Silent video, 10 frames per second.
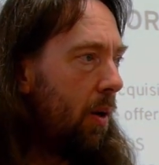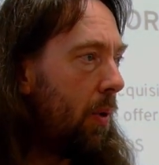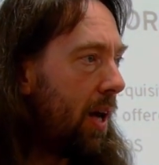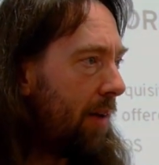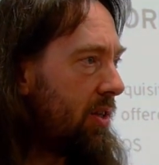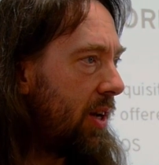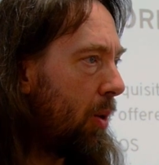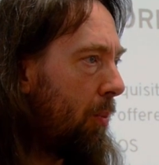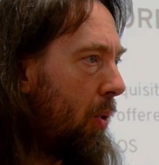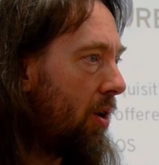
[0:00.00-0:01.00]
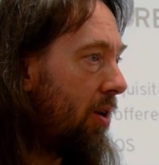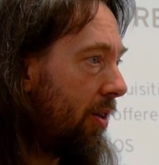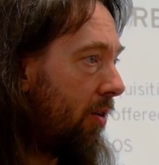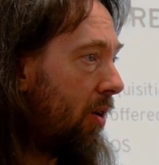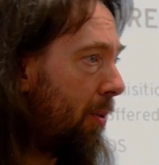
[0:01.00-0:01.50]
we have to take on board
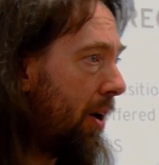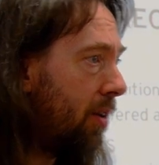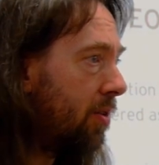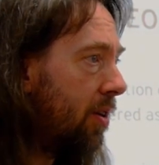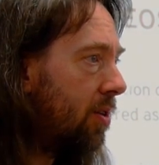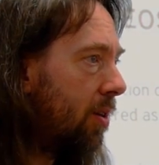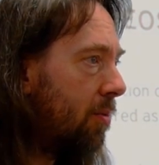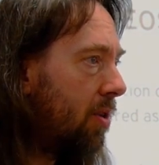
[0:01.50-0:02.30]
another operating system.